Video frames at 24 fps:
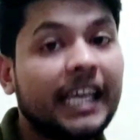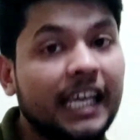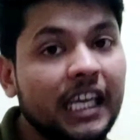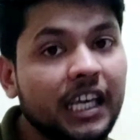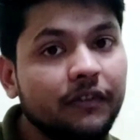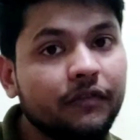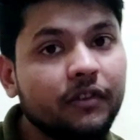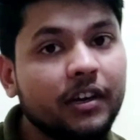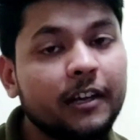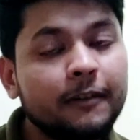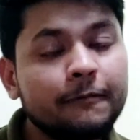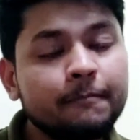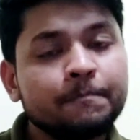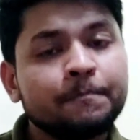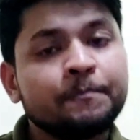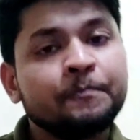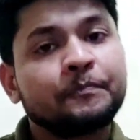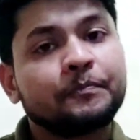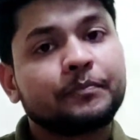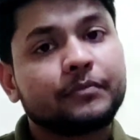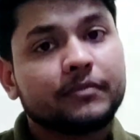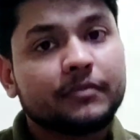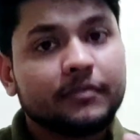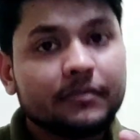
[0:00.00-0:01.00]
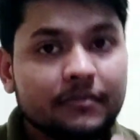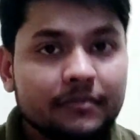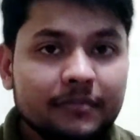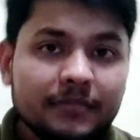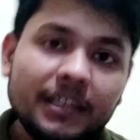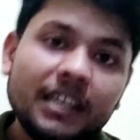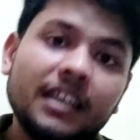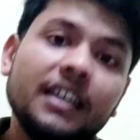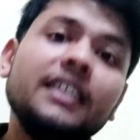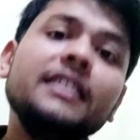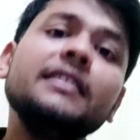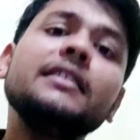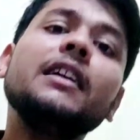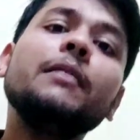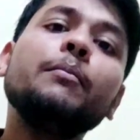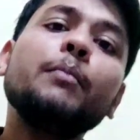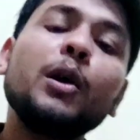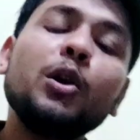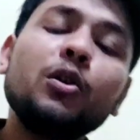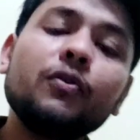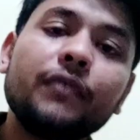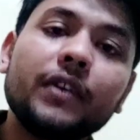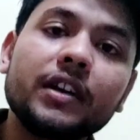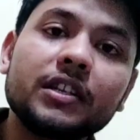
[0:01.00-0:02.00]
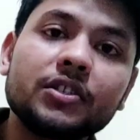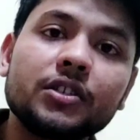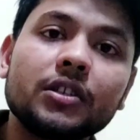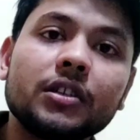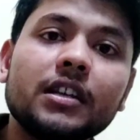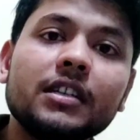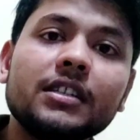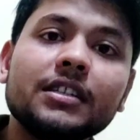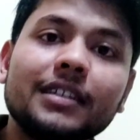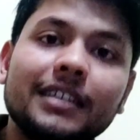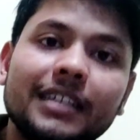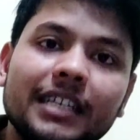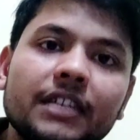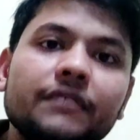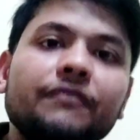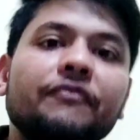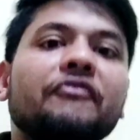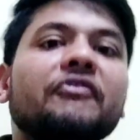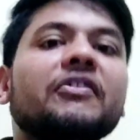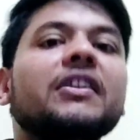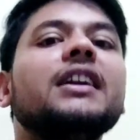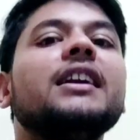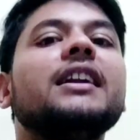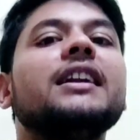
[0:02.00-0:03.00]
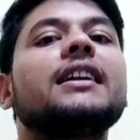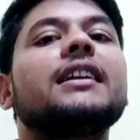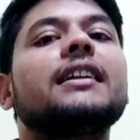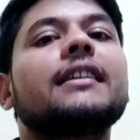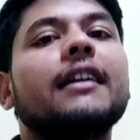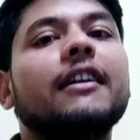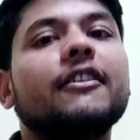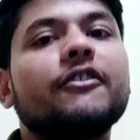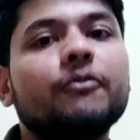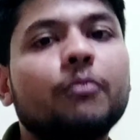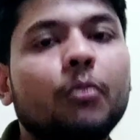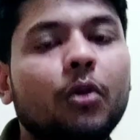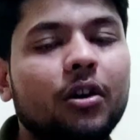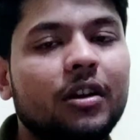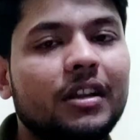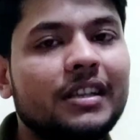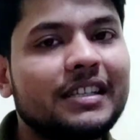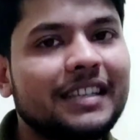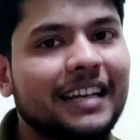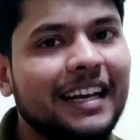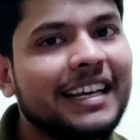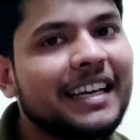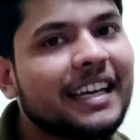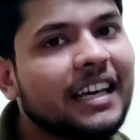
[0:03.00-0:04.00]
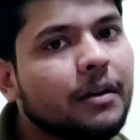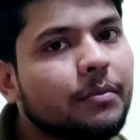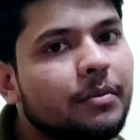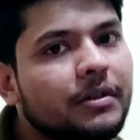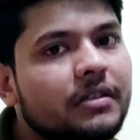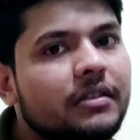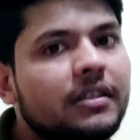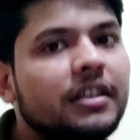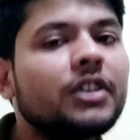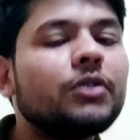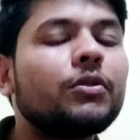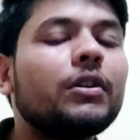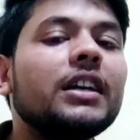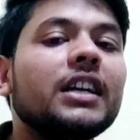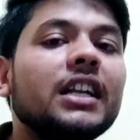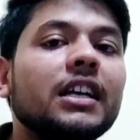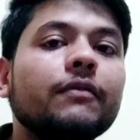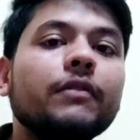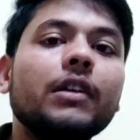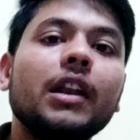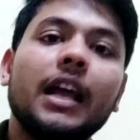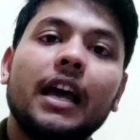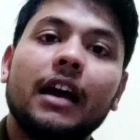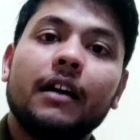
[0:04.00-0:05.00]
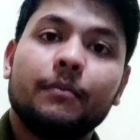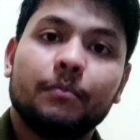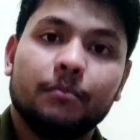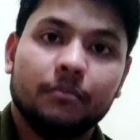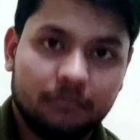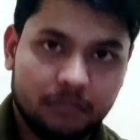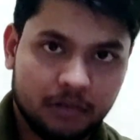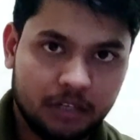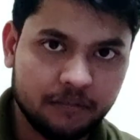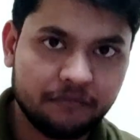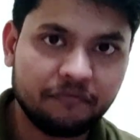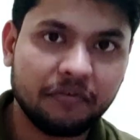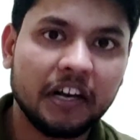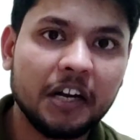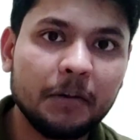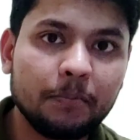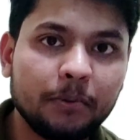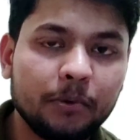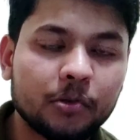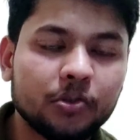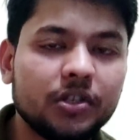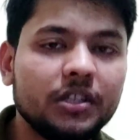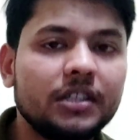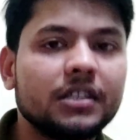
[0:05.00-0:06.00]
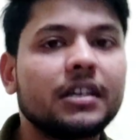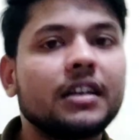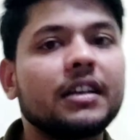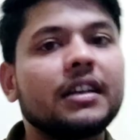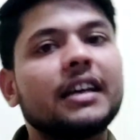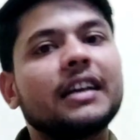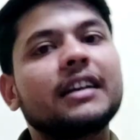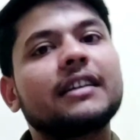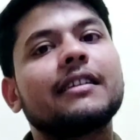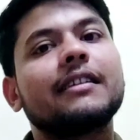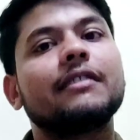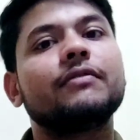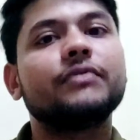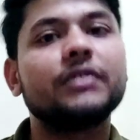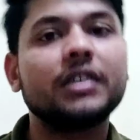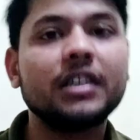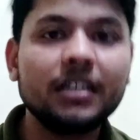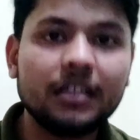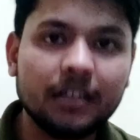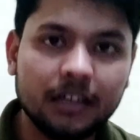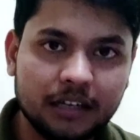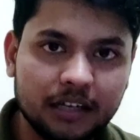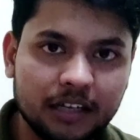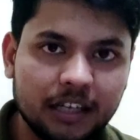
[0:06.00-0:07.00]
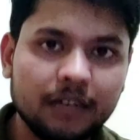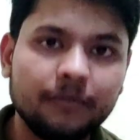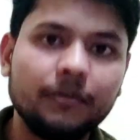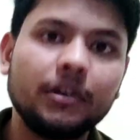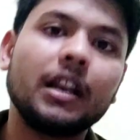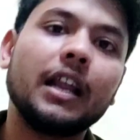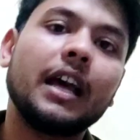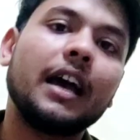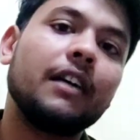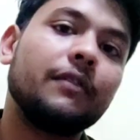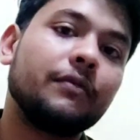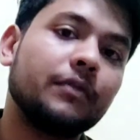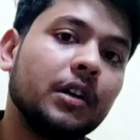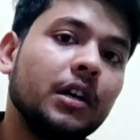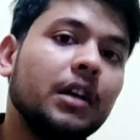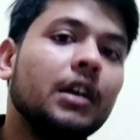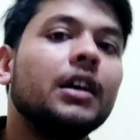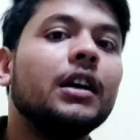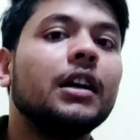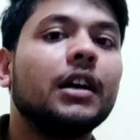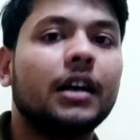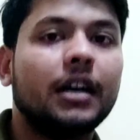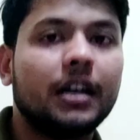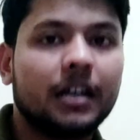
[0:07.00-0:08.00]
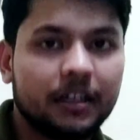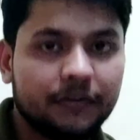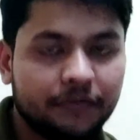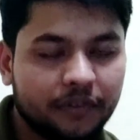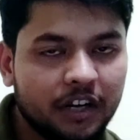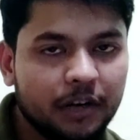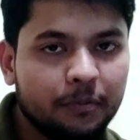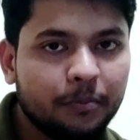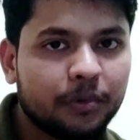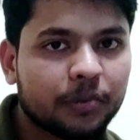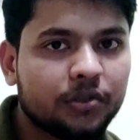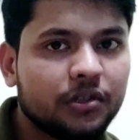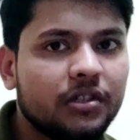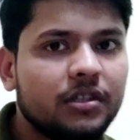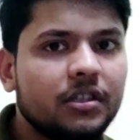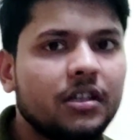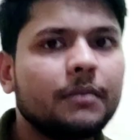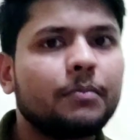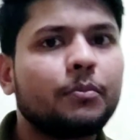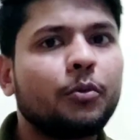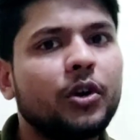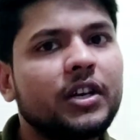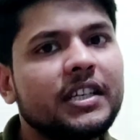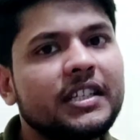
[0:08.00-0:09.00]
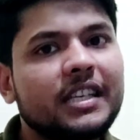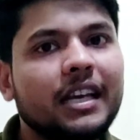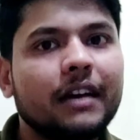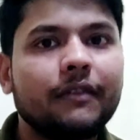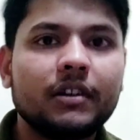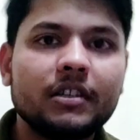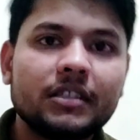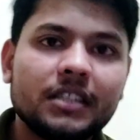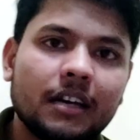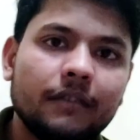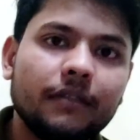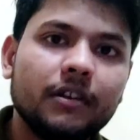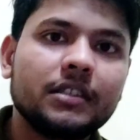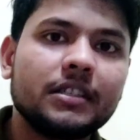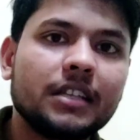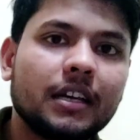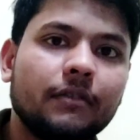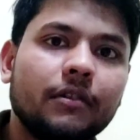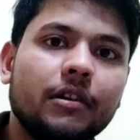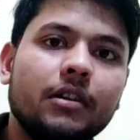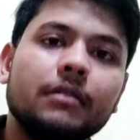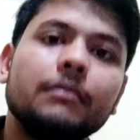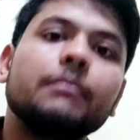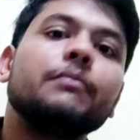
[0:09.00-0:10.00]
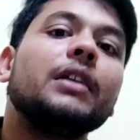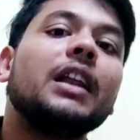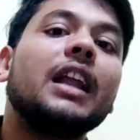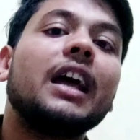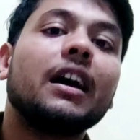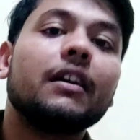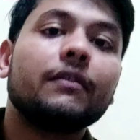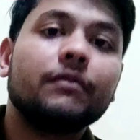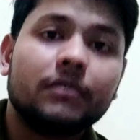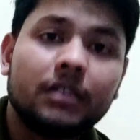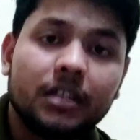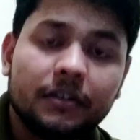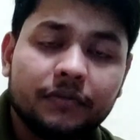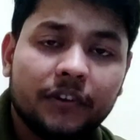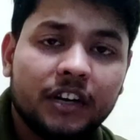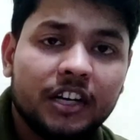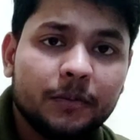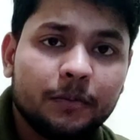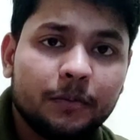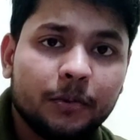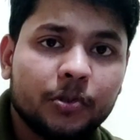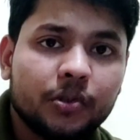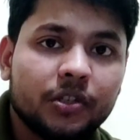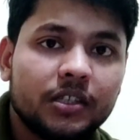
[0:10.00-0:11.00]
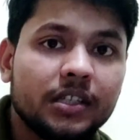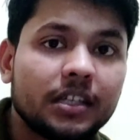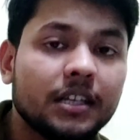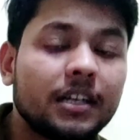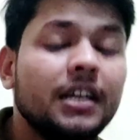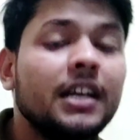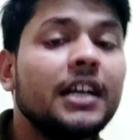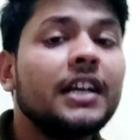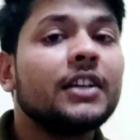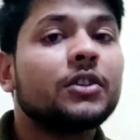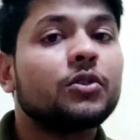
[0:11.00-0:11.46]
Even in the manufacturers, different aircraft models like Airbus 320 will have different procedure, aircraft 330 will have different procedure, Boeing 777 will have different procedure.